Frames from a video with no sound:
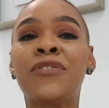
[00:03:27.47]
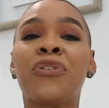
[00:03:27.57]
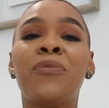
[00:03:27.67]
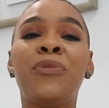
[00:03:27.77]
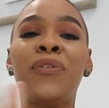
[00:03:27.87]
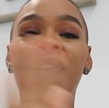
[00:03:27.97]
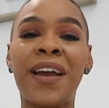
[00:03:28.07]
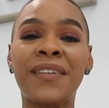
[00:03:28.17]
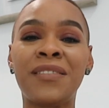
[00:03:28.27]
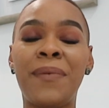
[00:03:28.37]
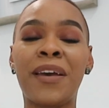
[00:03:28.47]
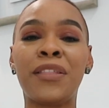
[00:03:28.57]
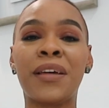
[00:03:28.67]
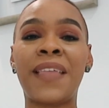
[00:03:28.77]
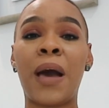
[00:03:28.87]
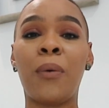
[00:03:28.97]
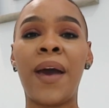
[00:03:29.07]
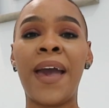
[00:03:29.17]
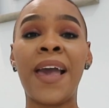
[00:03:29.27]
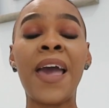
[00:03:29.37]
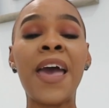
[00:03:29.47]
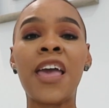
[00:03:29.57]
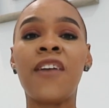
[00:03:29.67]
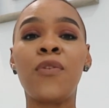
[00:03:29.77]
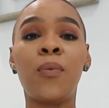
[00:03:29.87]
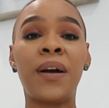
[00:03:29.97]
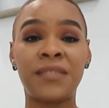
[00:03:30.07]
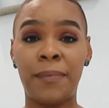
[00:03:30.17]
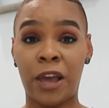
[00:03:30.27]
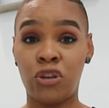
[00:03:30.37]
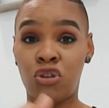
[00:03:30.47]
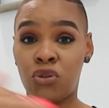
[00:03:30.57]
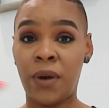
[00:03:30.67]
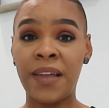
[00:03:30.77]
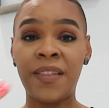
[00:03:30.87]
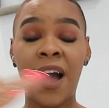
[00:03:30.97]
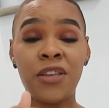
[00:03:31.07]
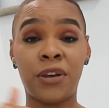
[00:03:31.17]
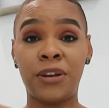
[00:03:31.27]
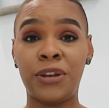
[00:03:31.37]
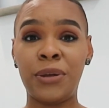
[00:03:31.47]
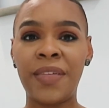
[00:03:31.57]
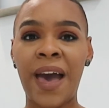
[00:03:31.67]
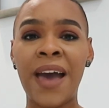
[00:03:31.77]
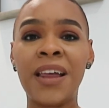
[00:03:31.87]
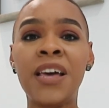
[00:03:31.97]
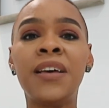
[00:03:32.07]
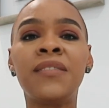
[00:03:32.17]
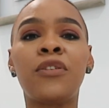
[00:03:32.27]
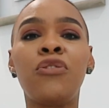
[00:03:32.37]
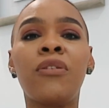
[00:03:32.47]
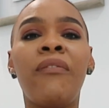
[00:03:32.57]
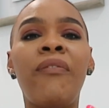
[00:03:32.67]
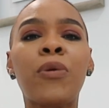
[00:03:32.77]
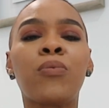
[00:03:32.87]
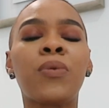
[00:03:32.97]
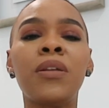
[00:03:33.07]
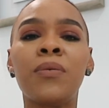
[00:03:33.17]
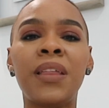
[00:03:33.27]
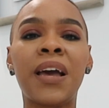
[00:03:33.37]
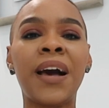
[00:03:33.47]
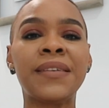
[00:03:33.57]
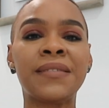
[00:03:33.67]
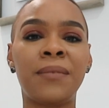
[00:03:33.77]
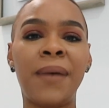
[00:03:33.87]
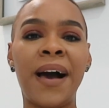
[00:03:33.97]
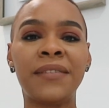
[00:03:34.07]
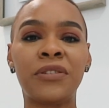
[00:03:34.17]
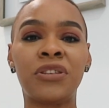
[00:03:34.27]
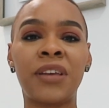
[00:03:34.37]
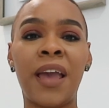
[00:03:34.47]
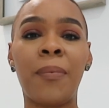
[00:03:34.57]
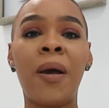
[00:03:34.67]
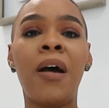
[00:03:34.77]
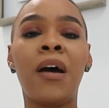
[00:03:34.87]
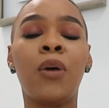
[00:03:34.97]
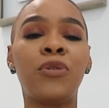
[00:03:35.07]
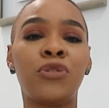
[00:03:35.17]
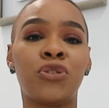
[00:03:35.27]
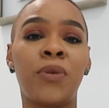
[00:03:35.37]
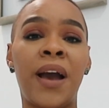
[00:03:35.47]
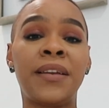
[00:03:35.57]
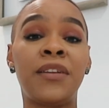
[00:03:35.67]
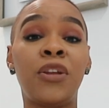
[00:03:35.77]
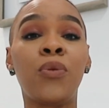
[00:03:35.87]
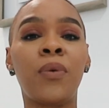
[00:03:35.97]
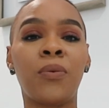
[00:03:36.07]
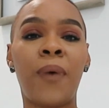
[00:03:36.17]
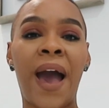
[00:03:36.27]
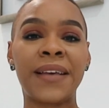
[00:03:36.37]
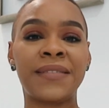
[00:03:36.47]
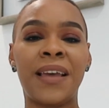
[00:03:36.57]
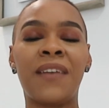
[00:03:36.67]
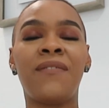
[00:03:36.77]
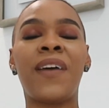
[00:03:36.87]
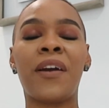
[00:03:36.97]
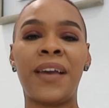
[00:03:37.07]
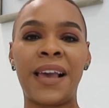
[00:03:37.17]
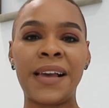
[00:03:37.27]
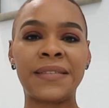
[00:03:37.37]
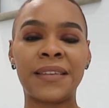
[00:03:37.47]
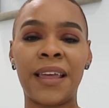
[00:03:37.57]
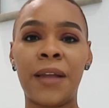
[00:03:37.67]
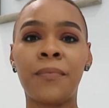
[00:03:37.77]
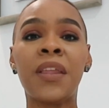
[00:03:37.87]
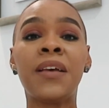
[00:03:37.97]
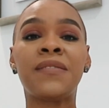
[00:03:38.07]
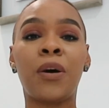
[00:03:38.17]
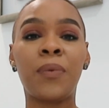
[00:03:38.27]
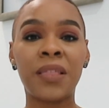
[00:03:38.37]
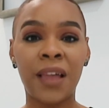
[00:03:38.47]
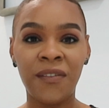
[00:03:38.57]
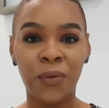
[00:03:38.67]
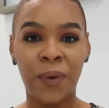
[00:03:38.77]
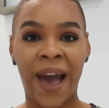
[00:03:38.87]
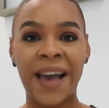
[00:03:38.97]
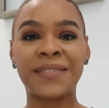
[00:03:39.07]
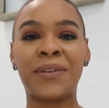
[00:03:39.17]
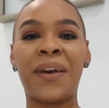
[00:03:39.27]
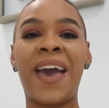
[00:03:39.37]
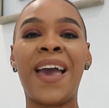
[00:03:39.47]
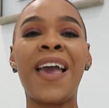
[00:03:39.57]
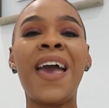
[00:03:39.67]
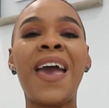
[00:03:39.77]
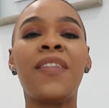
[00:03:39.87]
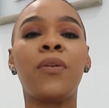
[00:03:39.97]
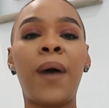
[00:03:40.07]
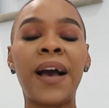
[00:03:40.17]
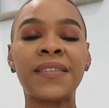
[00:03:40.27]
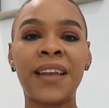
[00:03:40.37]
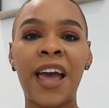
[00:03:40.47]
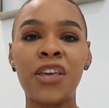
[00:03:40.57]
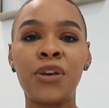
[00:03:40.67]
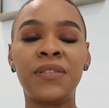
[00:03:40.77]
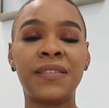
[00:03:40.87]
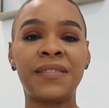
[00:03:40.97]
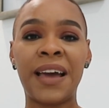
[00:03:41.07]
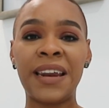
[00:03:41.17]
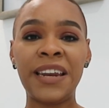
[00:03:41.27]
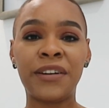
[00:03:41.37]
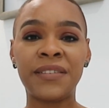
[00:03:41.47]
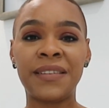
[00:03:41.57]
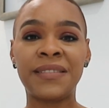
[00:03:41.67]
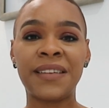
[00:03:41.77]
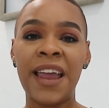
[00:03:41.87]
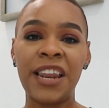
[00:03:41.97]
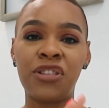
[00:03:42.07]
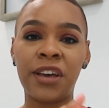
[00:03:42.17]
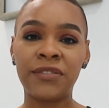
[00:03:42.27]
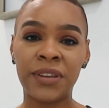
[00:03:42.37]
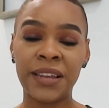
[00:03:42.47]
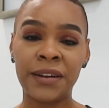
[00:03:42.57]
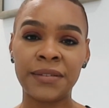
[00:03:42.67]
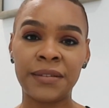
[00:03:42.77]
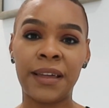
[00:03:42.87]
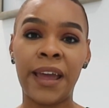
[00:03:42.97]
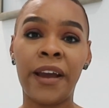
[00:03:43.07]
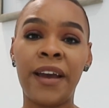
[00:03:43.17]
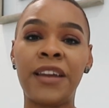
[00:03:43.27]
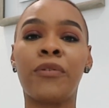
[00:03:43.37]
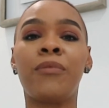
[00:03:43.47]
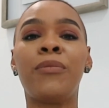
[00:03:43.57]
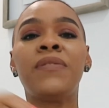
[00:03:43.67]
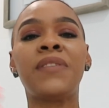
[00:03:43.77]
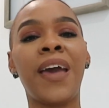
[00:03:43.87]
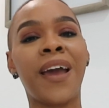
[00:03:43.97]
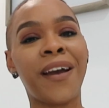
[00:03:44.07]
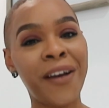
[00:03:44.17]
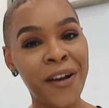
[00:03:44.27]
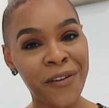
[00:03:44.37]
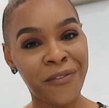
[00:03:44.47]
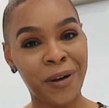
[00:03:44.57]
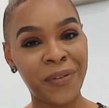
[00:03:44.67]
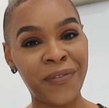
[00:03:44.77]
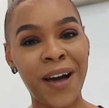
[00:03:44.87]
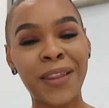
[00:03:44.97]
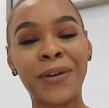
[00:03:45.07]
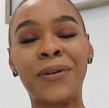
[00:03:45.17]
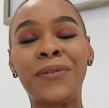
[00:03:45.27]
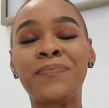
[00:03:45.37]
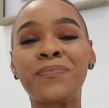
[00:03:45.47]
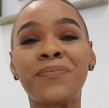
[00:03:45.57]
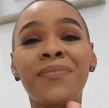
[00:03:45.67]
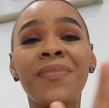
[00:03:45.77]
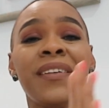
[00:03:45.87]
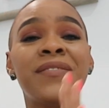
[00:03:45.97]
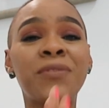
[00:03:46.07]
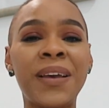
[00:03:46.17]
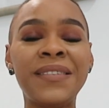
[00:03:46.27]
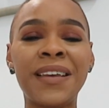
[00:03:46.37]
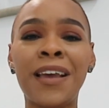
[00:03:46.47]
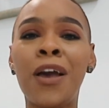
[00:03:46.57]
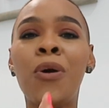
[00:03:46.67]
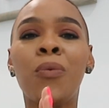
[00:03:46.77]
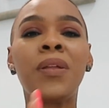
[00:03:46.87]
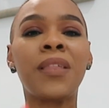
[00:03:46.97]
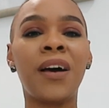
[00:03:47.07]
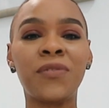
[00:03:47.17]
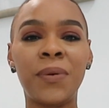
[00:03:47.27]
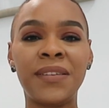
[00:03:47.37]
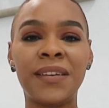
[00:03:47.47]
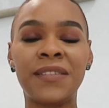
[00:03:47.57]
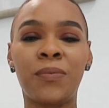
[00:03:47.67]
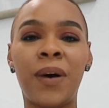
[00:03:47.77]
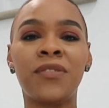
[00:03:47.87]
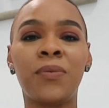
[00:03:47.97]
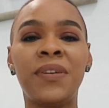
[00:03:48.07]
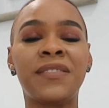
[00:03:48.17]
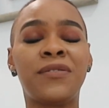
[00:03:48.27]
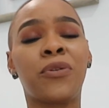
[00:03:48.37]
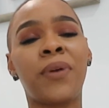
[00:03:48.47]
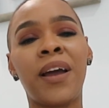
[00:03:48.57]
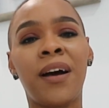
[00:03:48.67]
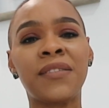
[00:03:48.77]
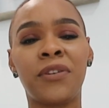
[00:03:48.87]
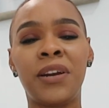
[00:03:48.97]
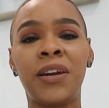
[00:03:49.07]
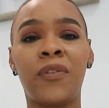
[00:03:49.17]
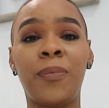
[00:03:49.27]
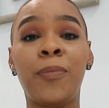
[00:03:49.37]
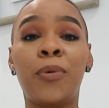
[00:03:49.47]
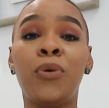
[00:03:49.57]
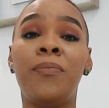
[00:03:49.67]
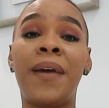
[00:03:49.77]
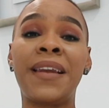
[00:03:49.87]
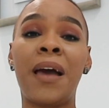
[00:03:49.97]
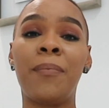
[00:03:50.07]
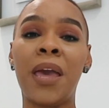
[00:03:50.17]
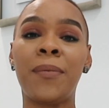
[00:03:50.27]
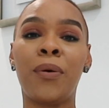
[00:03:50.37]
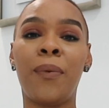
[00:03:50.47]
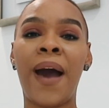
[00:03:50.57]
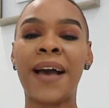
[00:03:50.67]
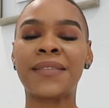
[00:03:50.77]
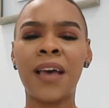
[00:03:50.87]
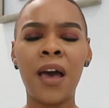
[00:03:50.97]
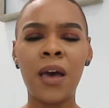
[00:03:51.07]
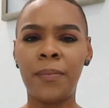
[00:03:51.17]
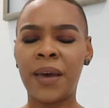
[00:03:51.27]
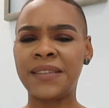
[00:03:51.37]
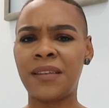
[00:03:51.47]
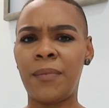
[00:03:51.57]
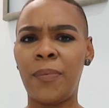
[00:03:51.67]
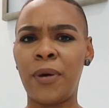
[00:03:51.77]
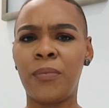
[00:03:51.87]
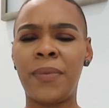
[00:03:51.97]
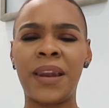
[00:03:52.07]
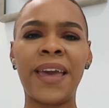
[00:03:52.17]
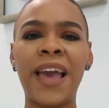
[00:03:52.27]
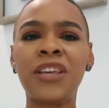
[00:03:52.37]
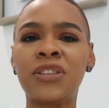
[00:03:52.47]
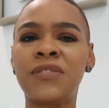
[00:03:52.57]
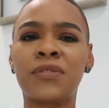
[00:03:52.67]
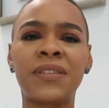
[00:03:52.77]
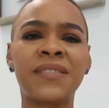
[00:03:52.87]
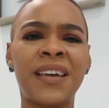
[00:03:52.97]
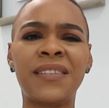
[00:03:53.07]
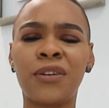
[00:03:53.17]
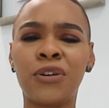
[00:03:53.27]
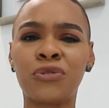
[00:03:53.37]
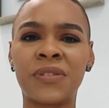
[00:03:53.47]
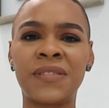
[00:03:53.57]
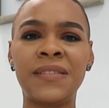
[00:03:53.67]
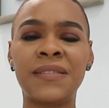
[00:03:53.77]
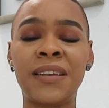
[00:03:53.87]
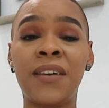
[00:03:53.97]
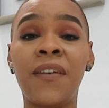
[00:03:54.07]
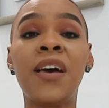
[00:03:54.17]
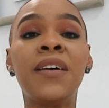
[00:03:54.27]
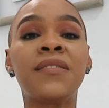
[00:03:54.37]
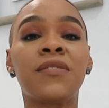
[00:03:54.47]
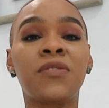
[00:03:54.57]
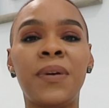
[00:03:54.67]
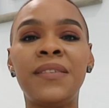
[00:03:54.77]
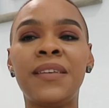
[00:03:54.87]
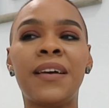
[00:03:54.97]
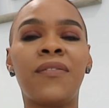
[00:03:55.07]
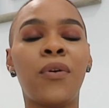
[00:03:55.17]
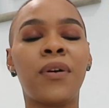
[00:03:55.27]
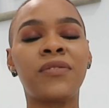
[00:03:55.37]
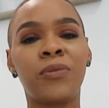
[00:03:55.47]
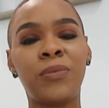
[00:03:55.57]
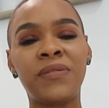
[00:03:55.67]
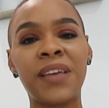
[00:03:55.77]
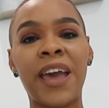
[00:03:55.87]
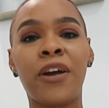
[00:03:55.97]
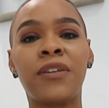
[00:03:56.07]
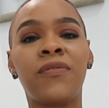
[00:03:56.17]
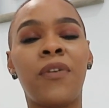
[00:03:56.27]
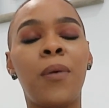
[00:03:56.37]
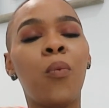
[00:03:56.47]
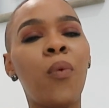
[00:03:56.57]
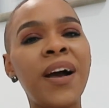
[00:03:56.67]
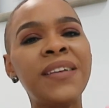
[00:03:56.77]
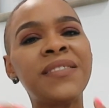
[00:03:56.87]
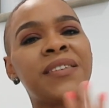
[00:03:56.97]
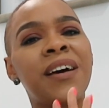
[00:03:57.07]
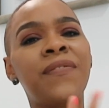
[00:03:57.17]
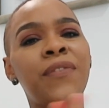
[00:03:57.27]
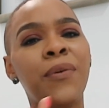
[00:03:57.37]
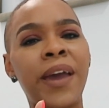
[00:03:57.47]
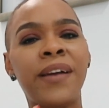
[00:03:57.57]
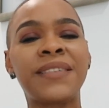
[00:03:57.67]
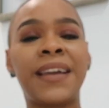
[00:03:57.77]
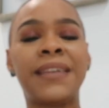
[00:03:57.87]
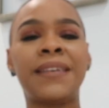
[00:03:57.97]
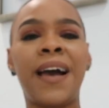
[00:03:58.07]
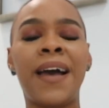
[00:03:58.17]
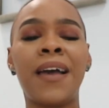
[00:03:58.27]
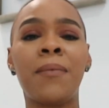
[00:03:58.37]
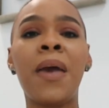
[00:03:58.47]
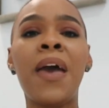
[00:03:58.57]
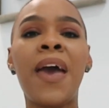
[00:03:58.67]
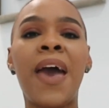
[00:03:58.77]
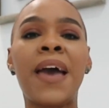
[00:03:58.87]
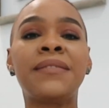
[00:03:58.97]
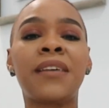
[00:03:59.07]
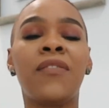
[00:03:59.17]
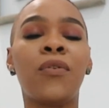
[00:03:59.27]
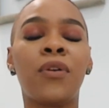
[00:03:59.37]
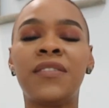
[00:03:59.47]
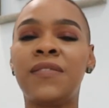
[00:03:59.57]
to remove hairs to make it look that way. If you want to make a straight line, you can do that. So you can really, really customize the shape of what you're trying to do with waxing very easily. So we love wax, okay? And the wax that I use is not adhered to the skin, it just adheres to the hair and it removes the hair from the follicle. Tweezing, we love tweezing as well. Tweezing is a great alternative for people who may not be able to wax because they may be on medications or the skin is ultra sensitive. So tweezing, of course, removes hair from 1 to a few hairs at a time. And of course,